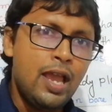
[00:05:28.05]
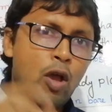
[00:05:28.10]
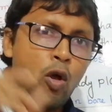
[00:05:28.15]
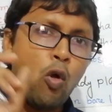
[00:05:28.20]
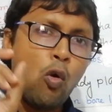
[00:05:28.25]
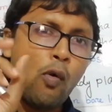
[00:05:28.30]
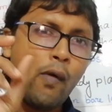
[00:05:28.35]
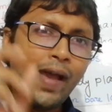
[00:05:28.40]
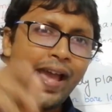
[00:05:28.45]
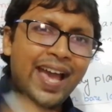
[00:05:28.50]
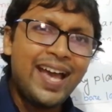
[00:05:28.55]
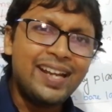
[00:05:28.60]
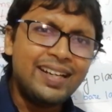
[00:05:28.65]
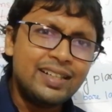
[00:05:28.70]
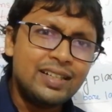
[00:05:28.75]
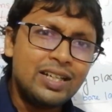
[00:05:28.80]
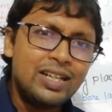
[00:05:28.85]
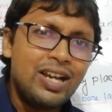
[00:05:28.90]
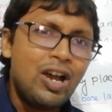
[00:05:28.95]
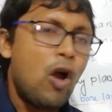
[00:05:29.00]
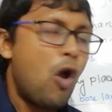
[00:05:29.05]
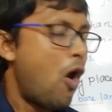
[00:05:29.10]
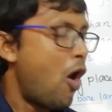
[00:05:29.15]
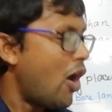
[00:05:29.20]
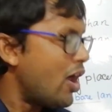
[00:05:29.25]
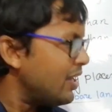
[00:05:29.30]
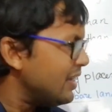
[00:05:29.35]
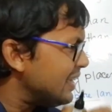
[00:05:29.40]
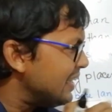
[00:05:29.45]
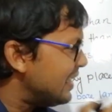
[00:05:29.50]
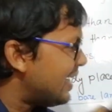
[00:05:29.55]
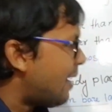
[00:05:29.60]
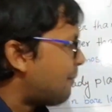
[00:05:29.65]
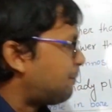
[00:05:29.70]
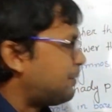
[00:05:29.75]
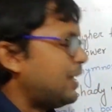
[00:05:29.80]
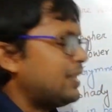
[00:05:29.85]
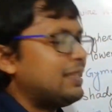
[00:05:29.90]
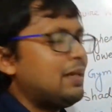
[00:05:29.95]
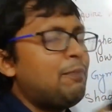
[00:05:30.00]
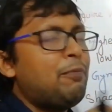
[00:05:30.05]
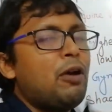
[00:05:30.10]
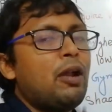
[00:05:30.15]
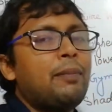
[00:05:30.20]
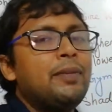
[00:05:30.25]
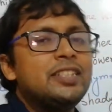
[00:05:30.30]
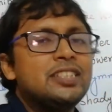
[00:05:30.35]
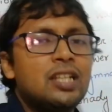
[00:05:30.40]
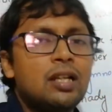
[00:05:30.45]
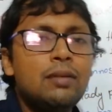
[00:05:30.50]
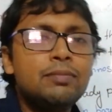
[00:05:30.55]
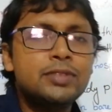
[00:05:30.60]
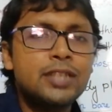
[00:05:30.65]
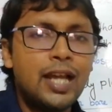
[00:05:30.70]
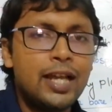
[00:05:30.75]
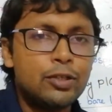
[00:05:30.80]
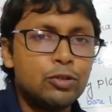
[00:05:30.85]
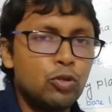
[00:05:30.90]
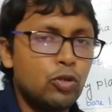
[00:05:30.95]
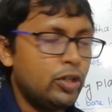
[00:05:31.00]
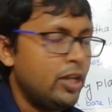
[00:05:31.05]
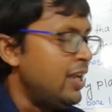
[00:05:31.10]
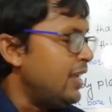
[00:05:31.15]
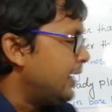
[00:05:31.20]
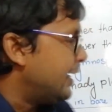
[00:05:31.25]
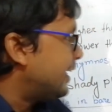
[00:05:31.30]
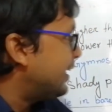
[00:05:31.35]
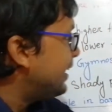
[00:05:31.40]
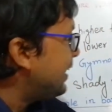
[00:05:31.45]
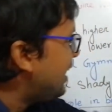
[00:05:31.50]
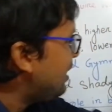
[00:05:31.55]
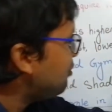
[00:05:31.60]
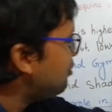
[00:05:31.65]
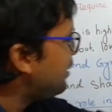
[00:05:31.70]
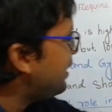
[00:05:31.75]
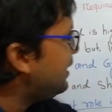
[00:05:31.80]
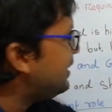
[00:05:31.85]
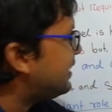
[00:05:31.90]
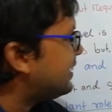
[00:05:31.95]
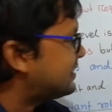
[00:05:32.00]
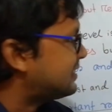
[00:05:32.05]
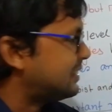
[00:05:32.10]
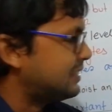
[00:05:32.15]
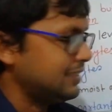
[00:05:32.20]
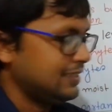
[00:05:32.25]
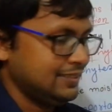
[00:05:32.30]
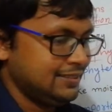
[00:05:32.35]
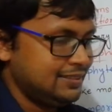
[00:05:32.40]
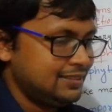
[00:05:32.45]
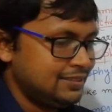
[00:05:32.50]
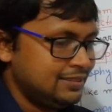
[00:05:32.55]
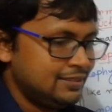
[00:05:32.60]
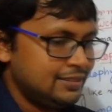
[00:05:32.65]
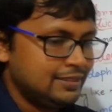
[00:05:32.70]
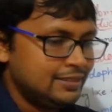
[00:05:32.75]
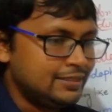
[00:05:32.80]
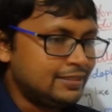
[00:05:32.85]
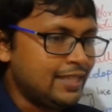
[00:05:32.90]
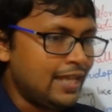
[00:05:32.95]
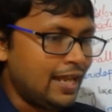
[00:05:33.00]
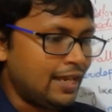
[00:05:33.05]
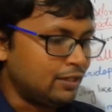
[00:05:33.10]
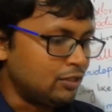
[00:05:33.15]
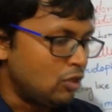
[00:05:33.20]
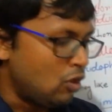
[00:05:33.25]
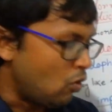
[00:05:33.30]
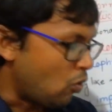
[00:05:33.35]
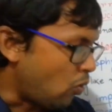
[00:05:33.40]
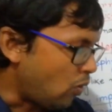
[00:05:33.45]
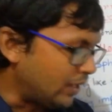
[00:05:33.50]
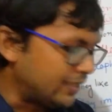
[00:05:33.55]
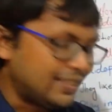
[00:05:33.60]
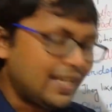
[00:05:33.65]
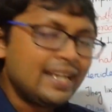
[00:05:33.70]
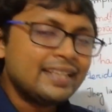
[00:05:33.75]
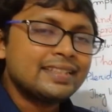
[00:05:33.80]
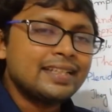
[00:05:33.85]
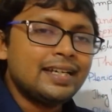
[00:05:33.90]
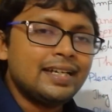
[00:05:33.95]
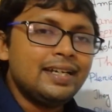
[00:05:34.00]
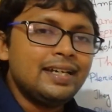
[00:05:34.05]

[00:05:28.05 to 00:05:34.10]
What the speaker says: where only after the formation of zygote. Here we will discuss that what are the